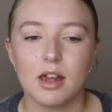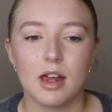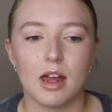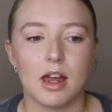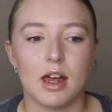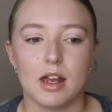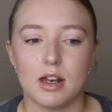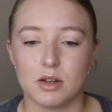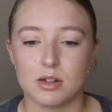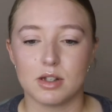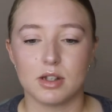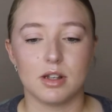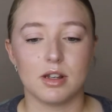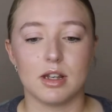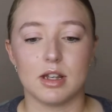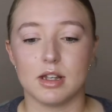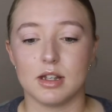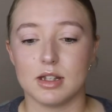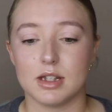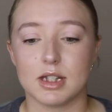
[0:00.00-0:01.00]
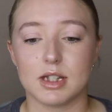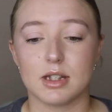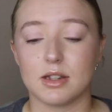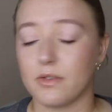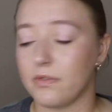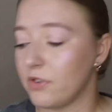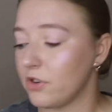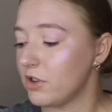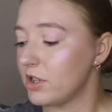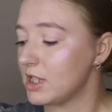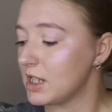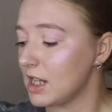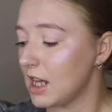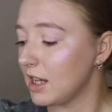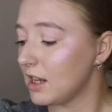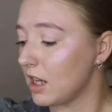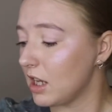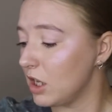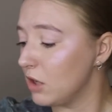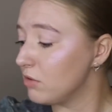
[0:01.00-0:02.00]
it is the first
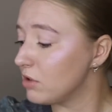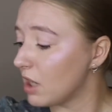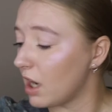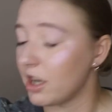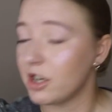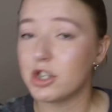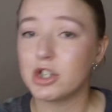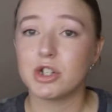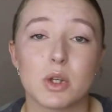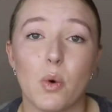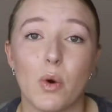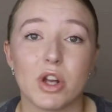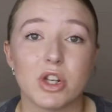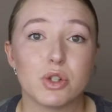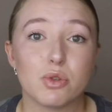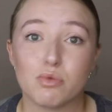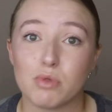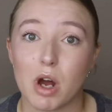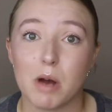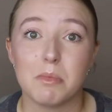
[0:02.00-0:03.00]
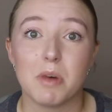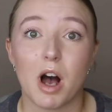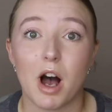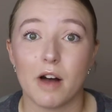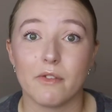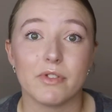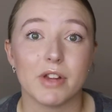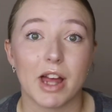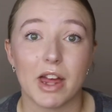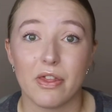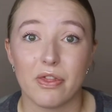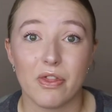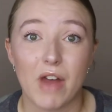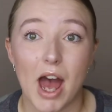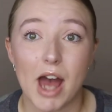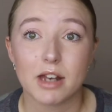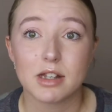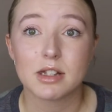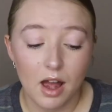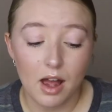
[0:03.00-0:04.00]
thing that you touch going to rub off like
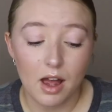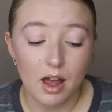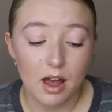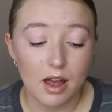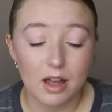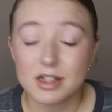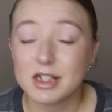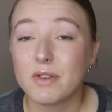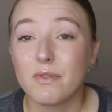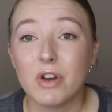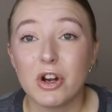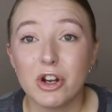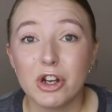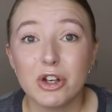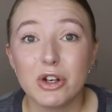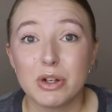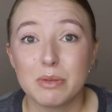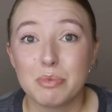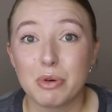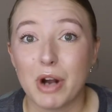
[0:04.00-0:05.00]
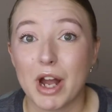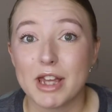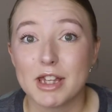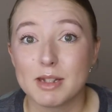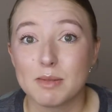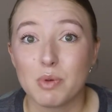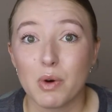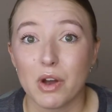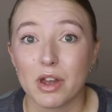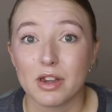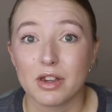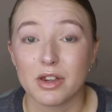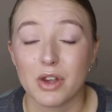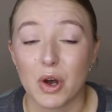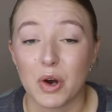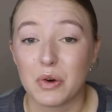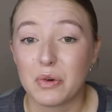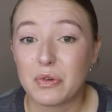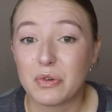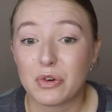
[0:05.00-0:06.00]
that. It's a very good price point
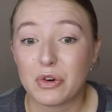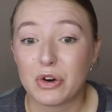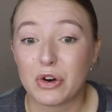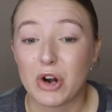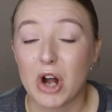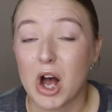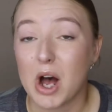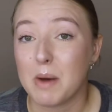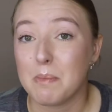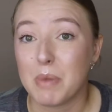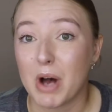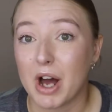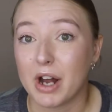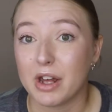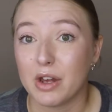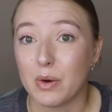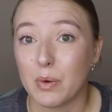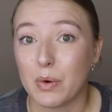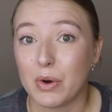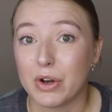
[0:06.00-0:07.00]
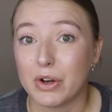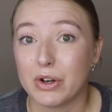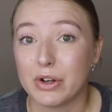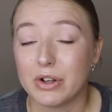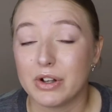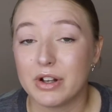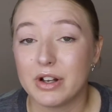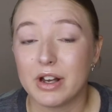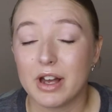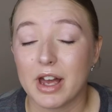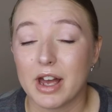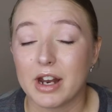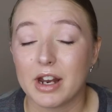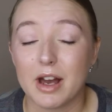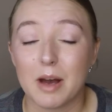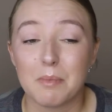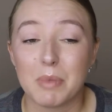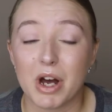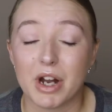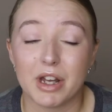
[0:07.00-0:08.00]
though for a body oil and
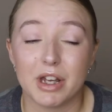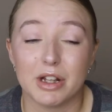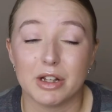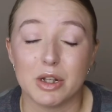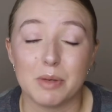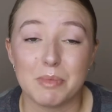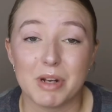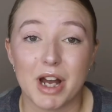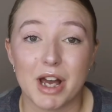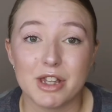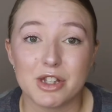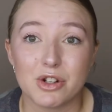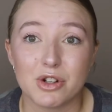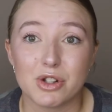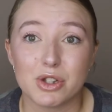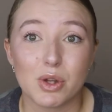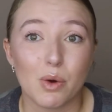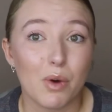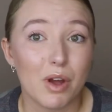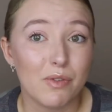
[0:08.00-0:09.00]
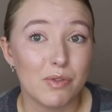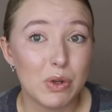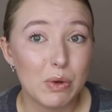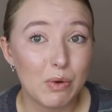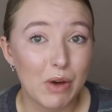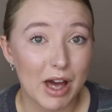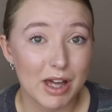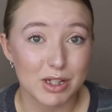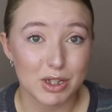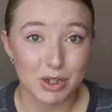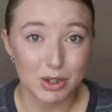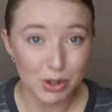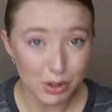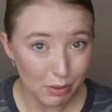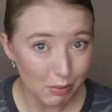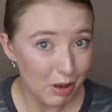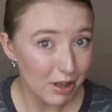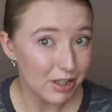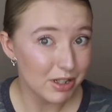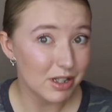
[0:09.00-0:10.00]
a body luminizer. So if you guys
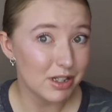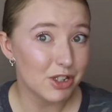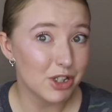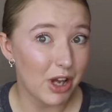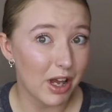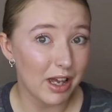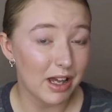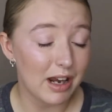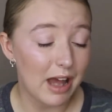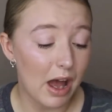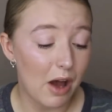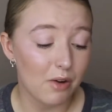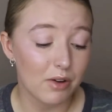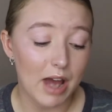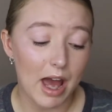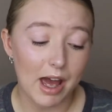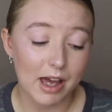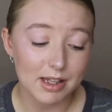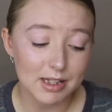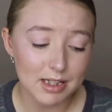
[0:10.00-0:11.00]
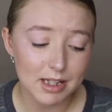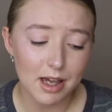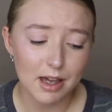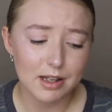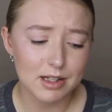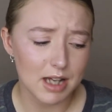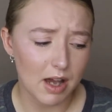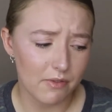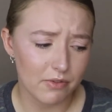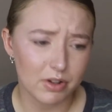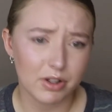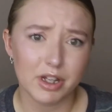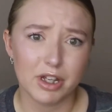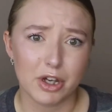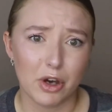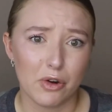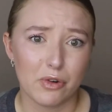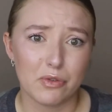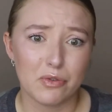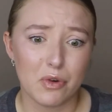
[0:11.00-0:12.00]
do want to check it out, I say definitely
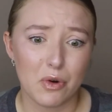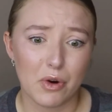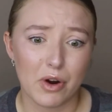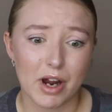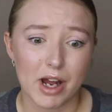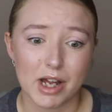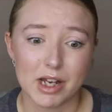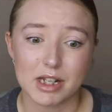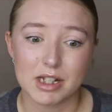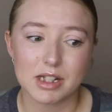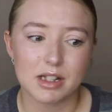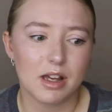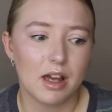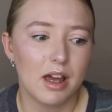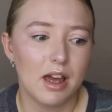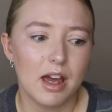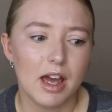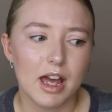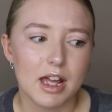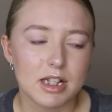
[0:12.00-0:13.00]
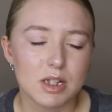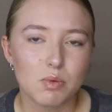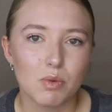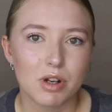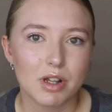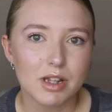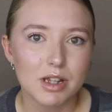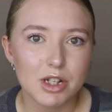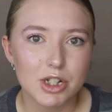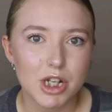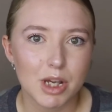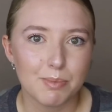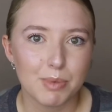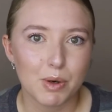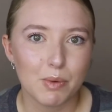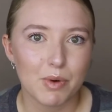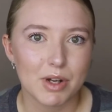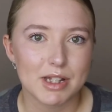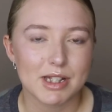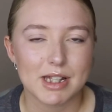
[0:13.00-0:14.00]
go for it. It's one of the
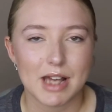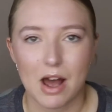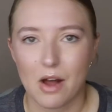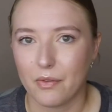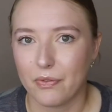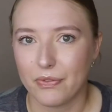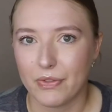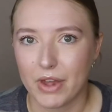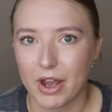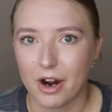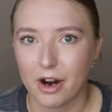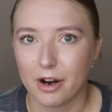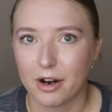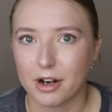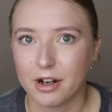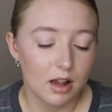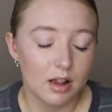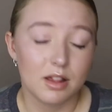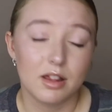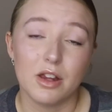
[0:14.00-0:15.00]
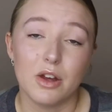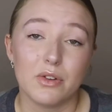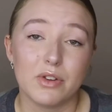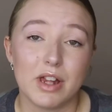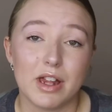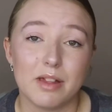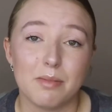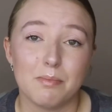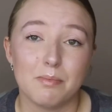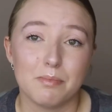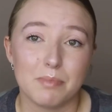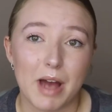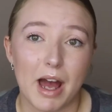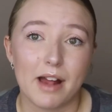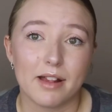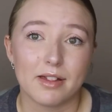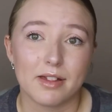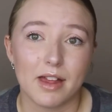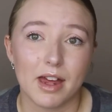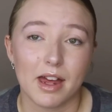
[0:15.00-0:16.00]
cheaper ones out there. The only
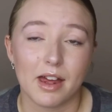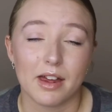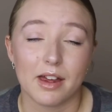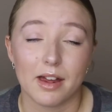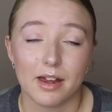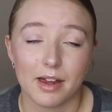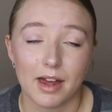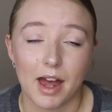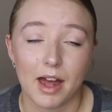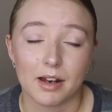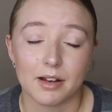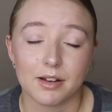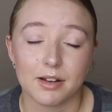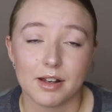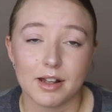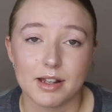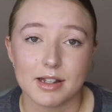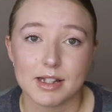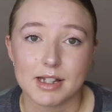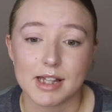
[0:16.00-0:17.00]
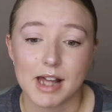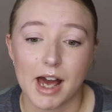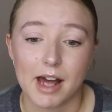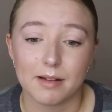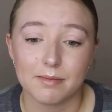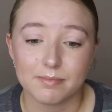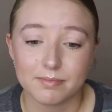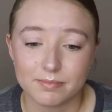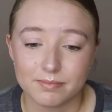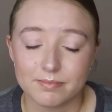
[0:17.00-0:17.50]
bad thing again is that